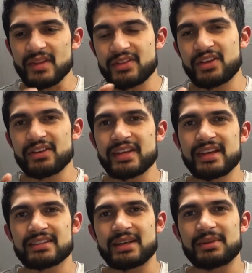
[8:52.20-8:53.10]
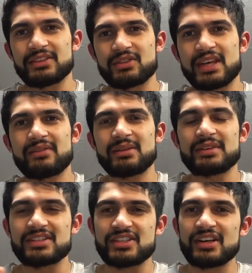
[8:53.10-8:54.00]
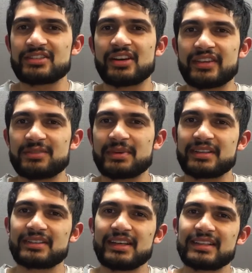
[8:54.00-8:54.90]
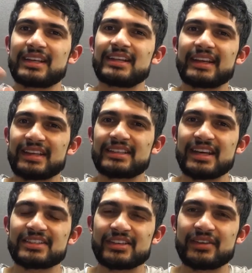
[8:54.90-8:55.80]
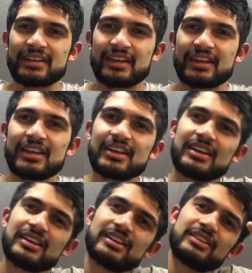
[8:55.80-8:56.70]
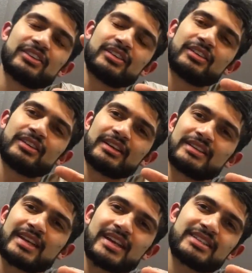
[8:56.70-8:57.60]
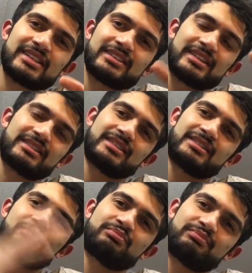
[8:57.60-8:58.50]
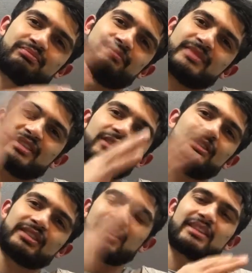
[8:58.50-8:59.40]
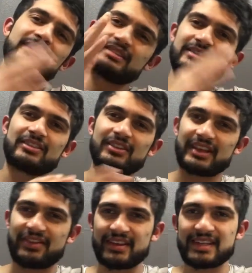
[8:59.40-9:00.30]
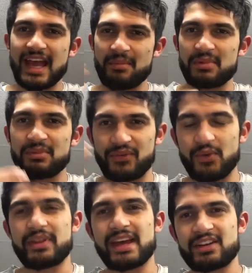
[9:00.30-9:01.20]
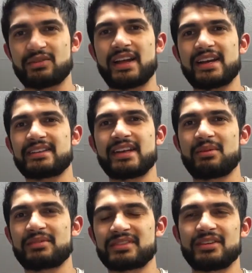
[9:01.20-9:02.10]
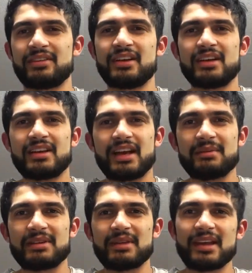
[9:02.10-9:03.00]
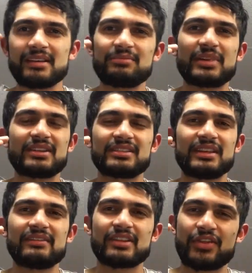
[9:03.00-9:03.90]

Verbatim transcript: the good thing is, I mean, you can't really be judged on this because it's kind of like intention, right? Like, your intention is, is, is is all like these are all like things that happen before the actual action happens. So, I mean, and because even the